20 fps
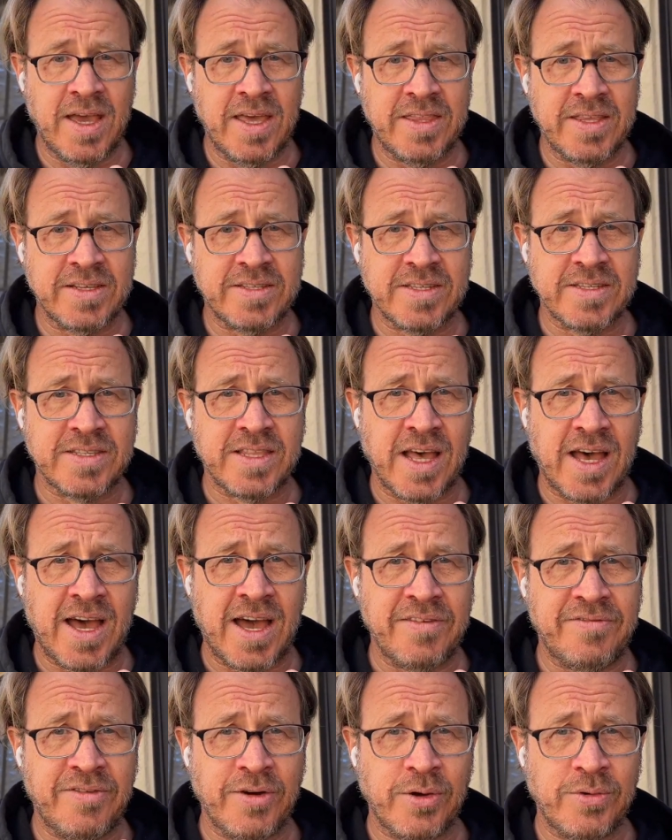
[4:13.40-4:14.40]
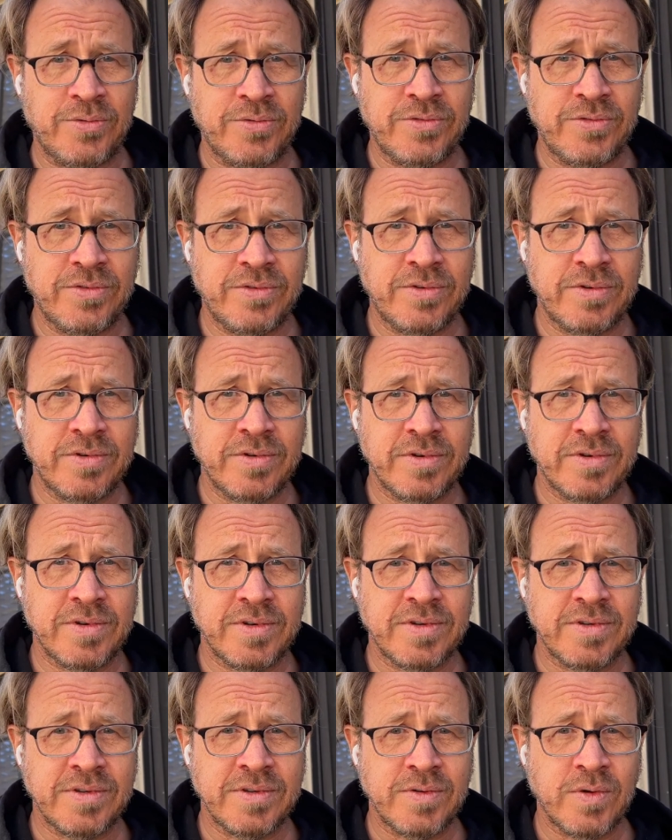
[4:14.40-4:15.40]
And this is the iPhone.
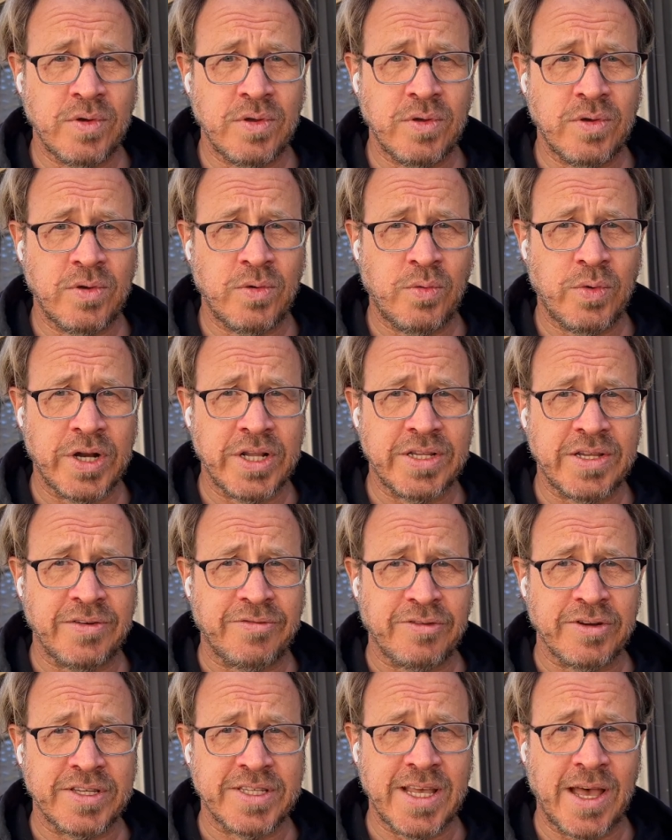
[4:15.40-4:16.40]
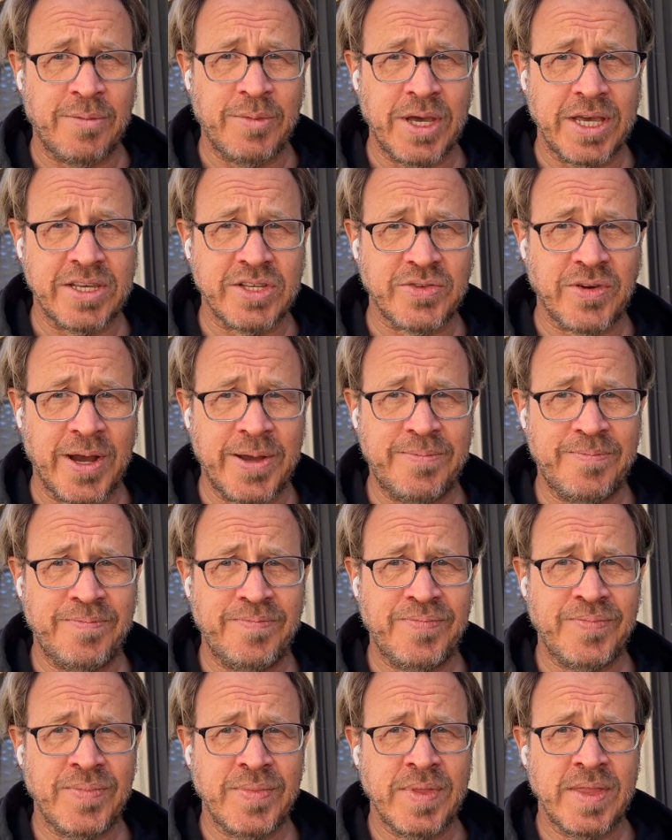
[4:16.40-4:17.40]
What a difference that makes, right?
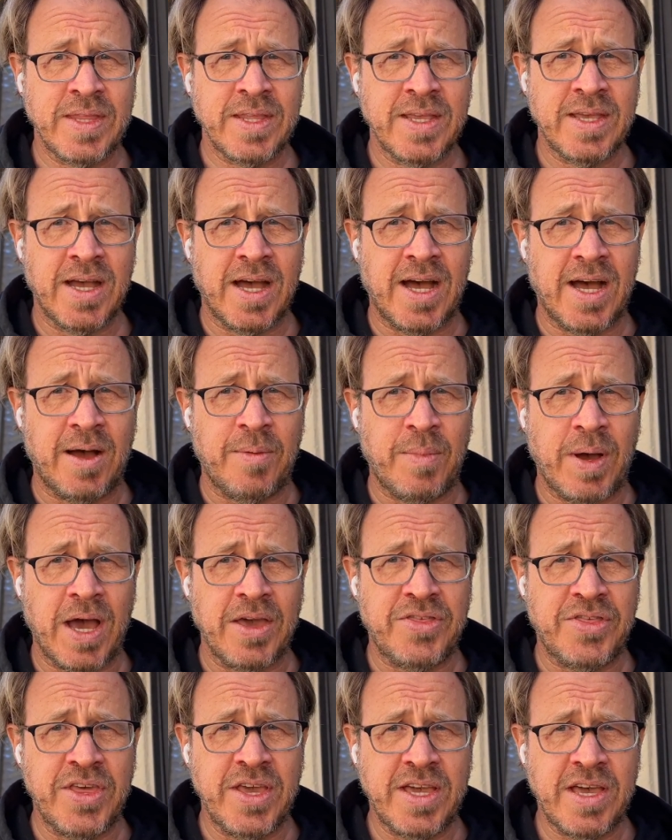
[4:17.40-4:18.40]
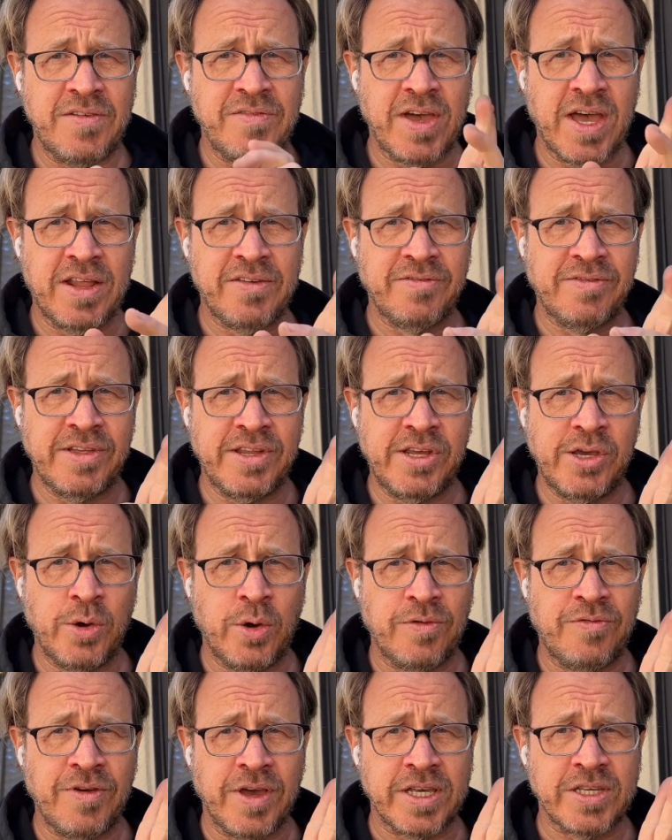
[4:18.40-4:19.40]
I think I've got
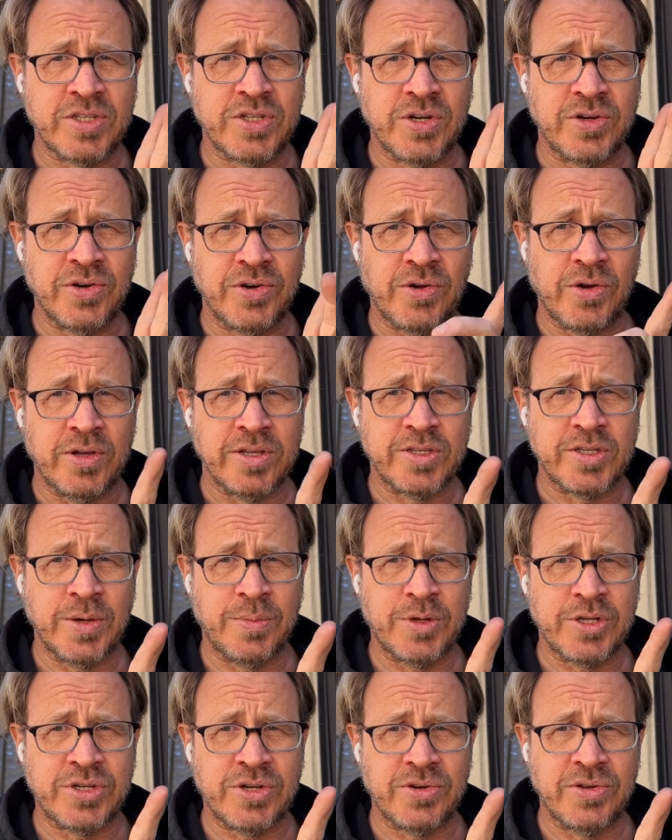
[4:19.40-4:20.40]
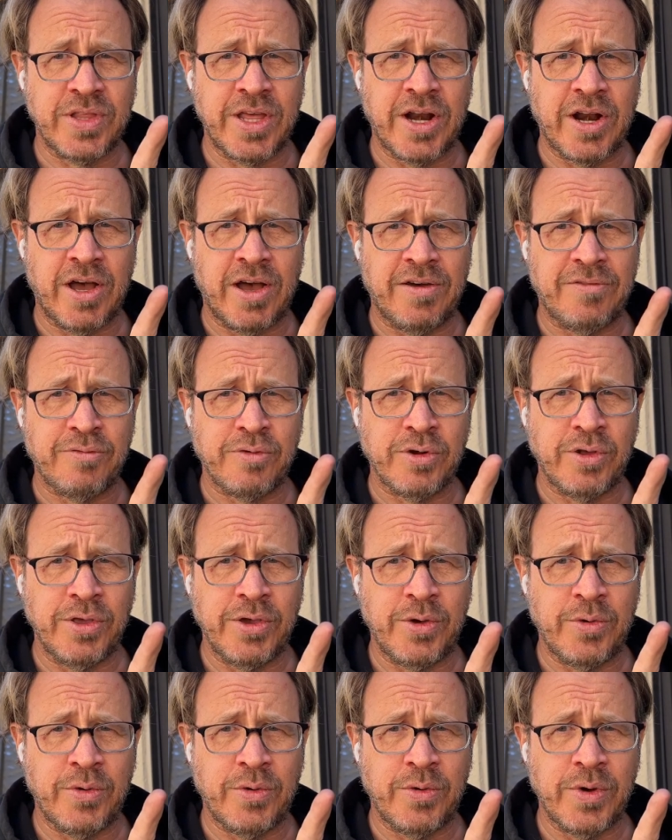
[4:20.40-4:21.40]
video effects turned on, so I'm going to turn that off
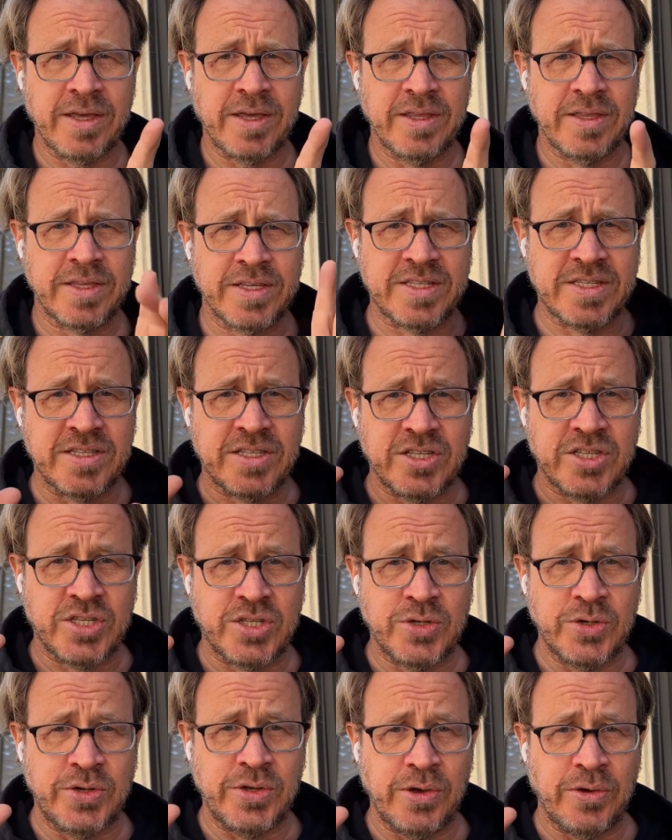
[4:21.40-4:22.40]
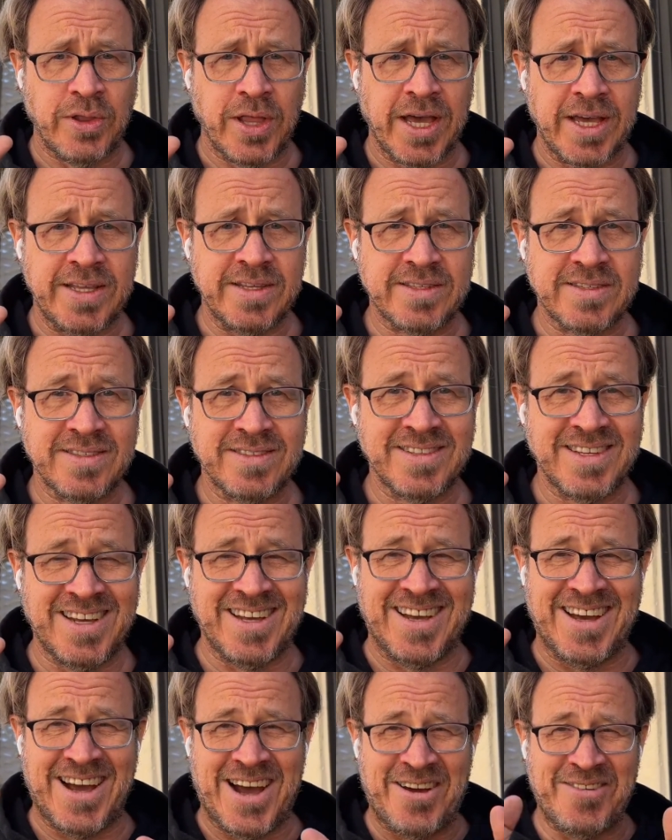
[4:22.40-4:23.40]
really quick. This is the studio lights.
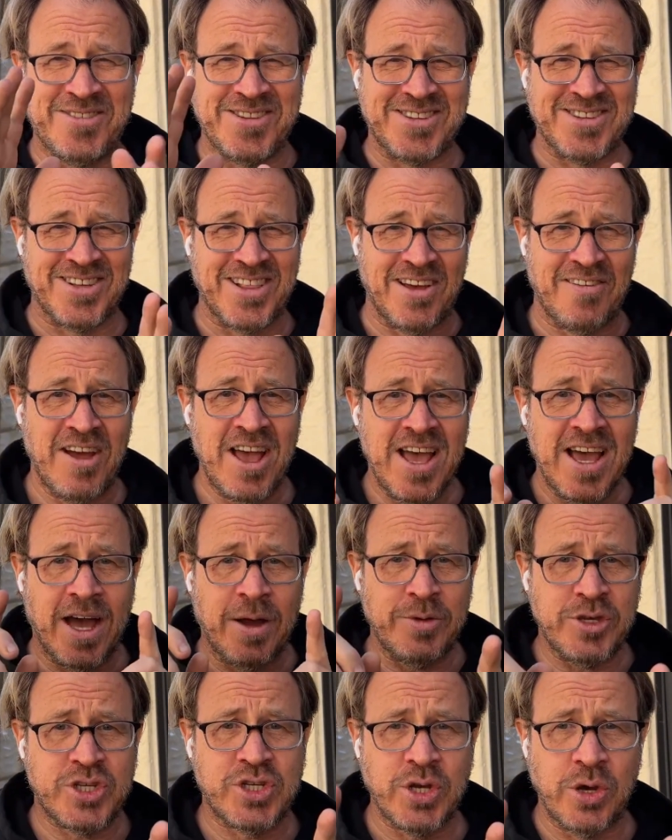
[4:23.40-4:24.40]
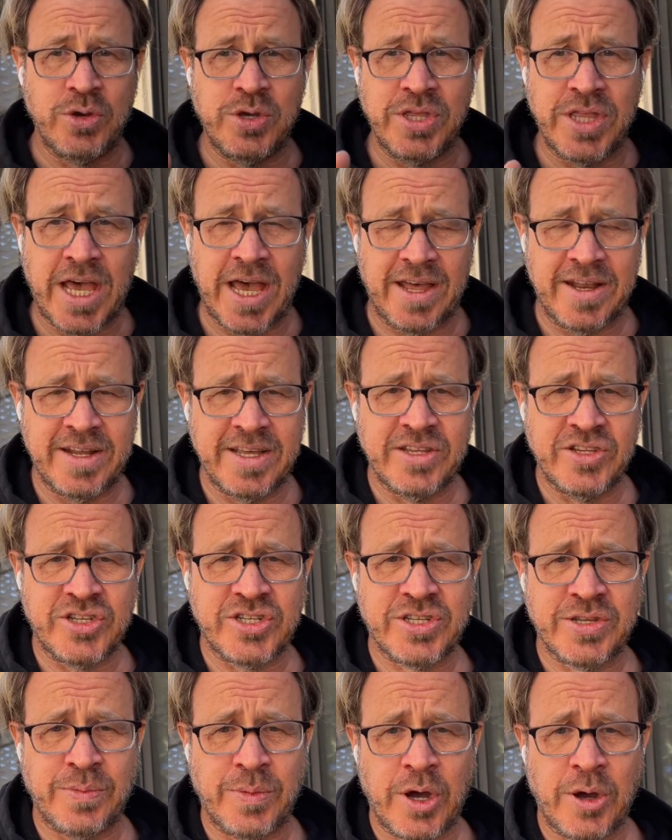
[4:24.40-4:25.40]
I'm going to turn that off. I'm going to show you that in
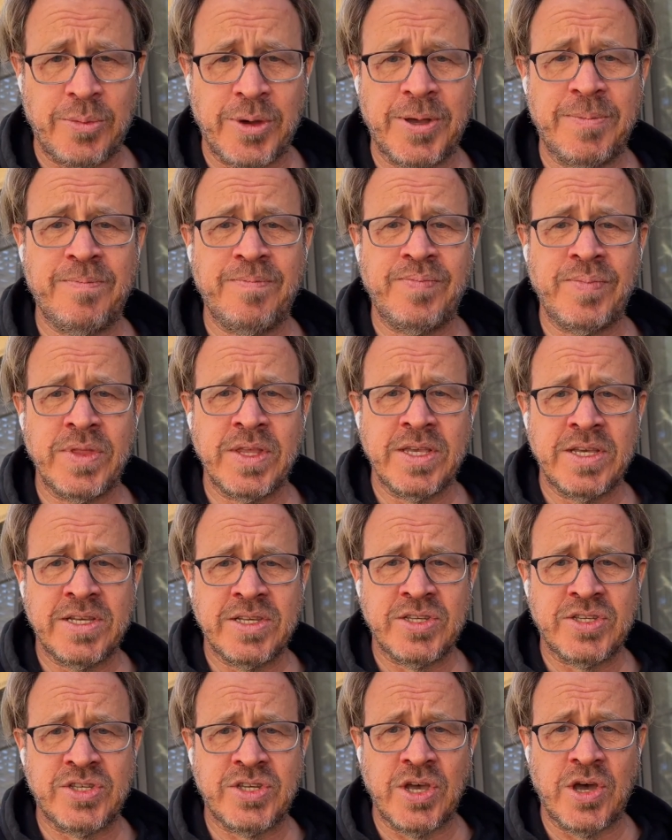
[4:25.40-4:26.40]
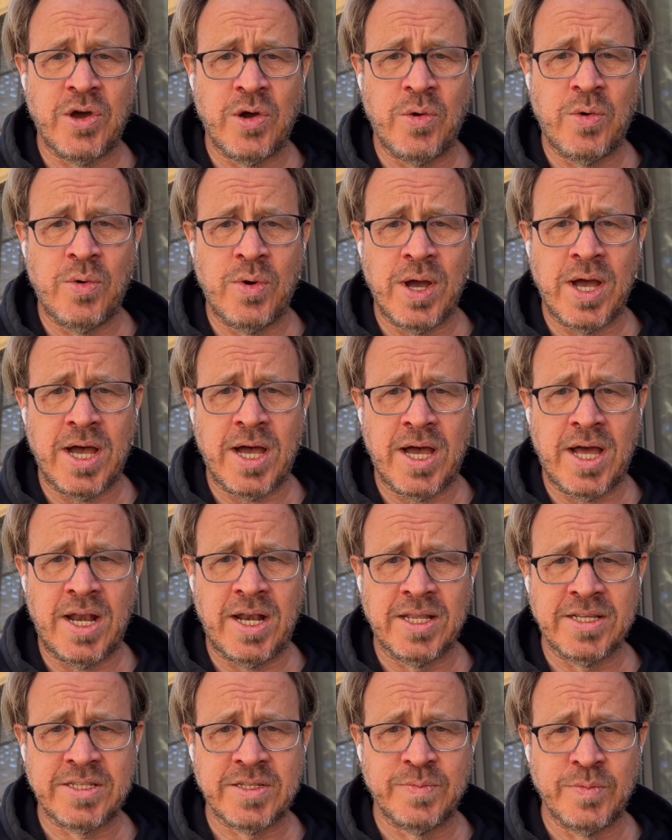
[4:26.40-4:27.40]
just a moment. So
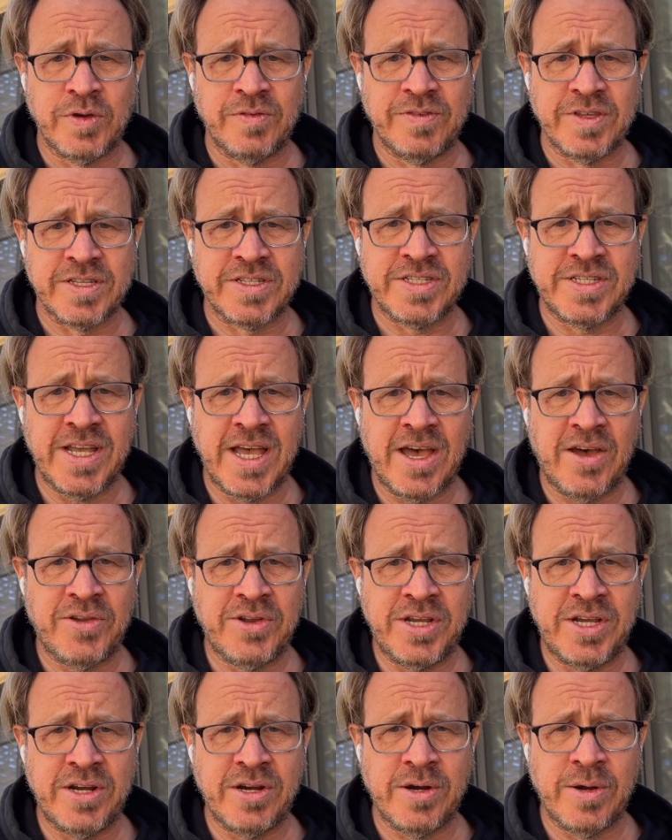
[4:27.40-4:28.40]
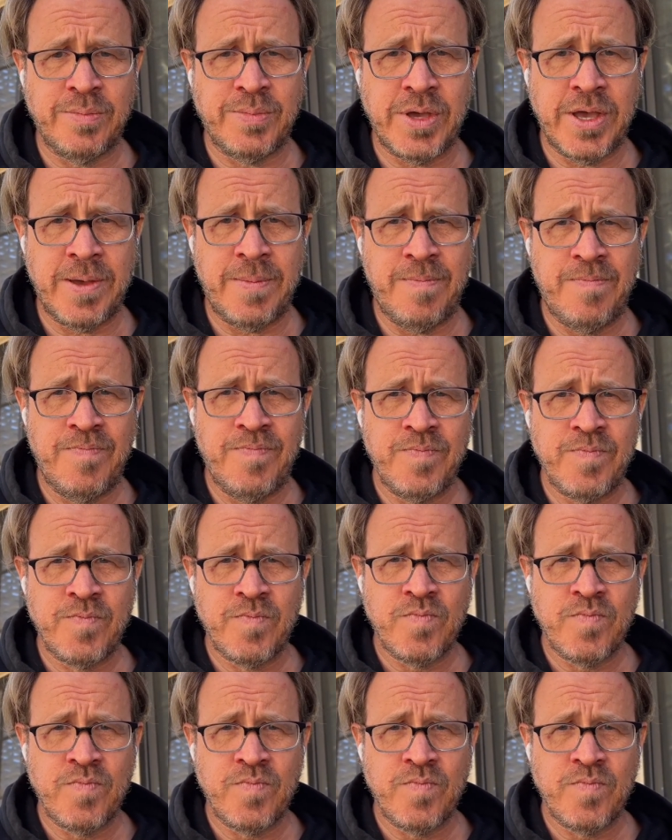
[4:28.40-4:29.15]
let's move this down here a bit.